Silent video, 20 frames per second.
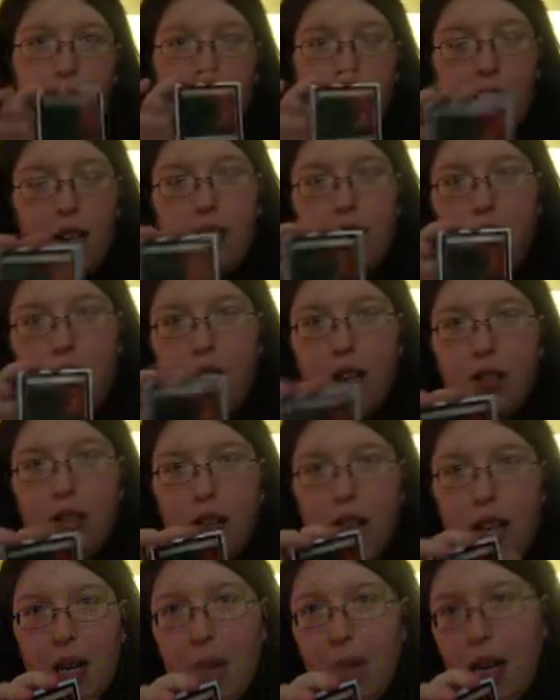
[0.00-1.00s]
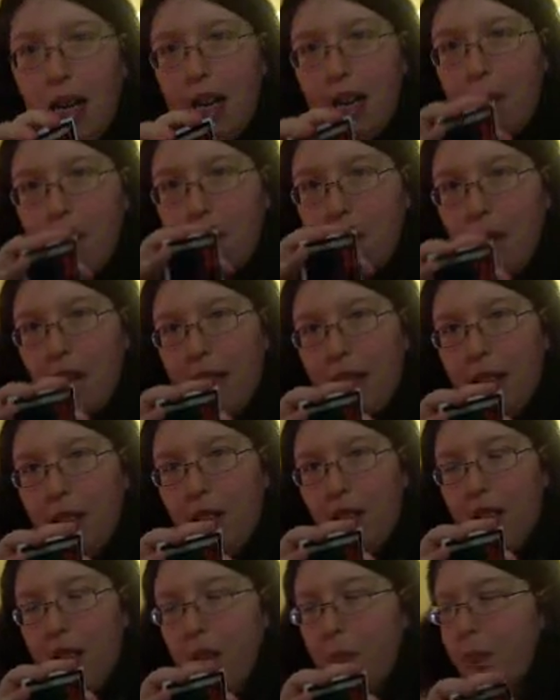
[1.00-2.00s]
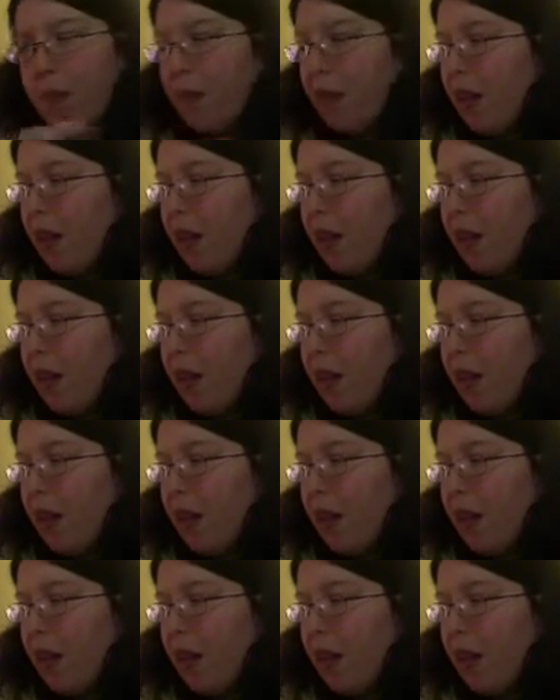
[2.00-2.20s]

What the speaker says: This also can make or break a card.